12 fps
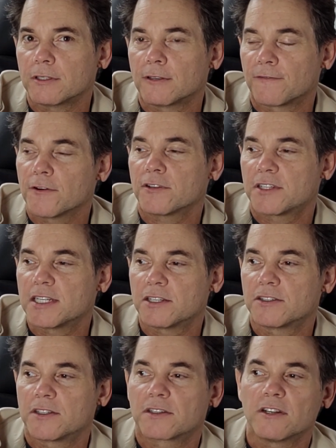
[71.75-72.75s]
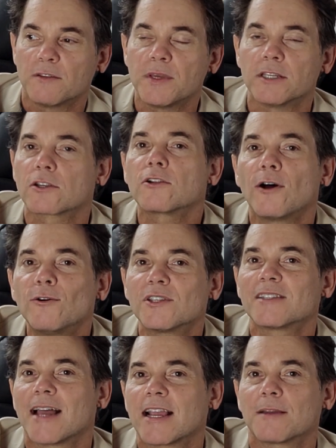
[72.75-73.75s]
The first distance is going to be as close
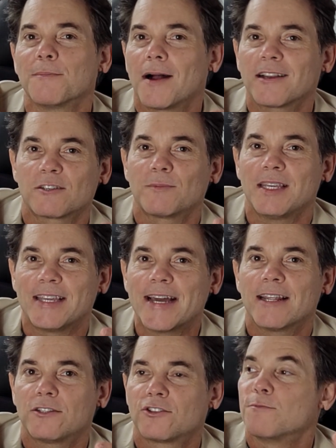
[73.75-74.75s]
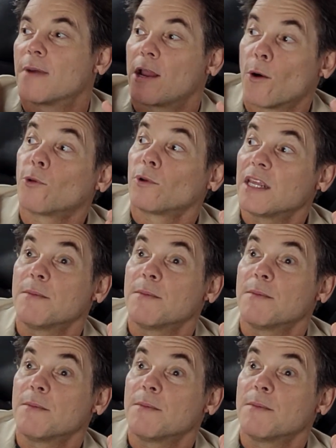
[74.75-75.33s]
as I can possibly get it to my only